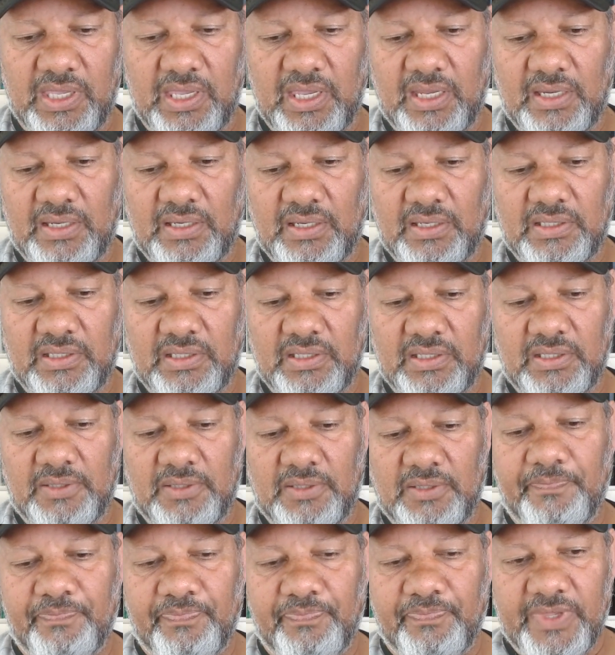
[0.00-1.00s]
and
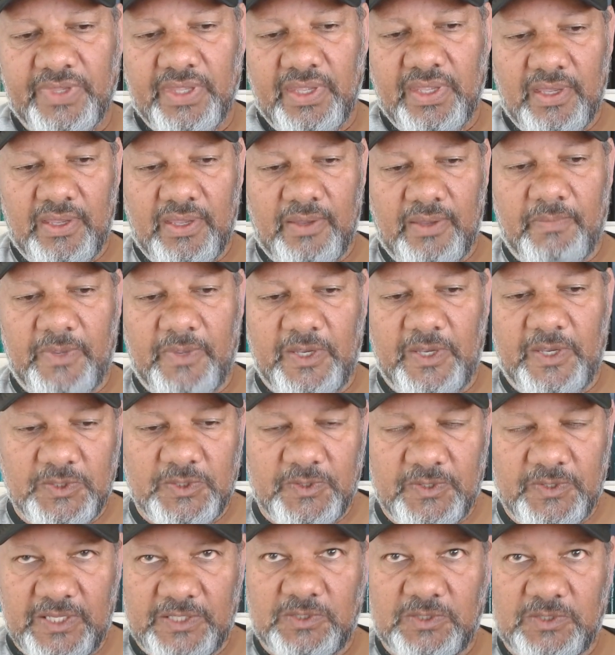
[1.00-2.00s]
make
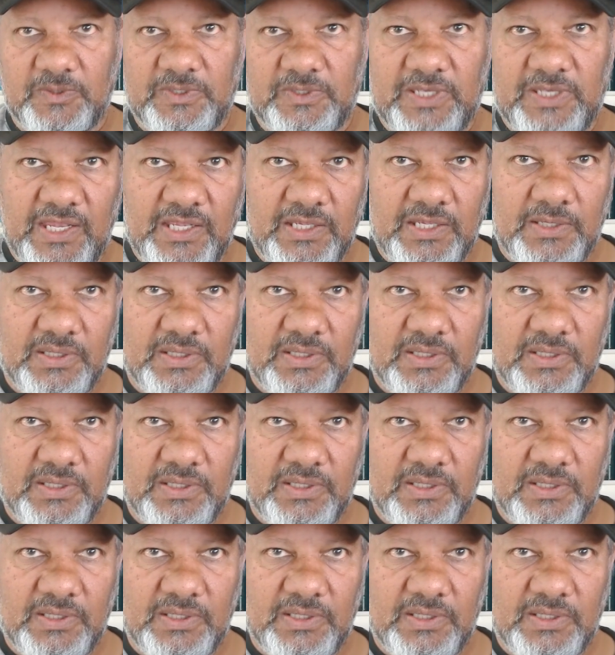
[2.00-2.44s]
sure that you get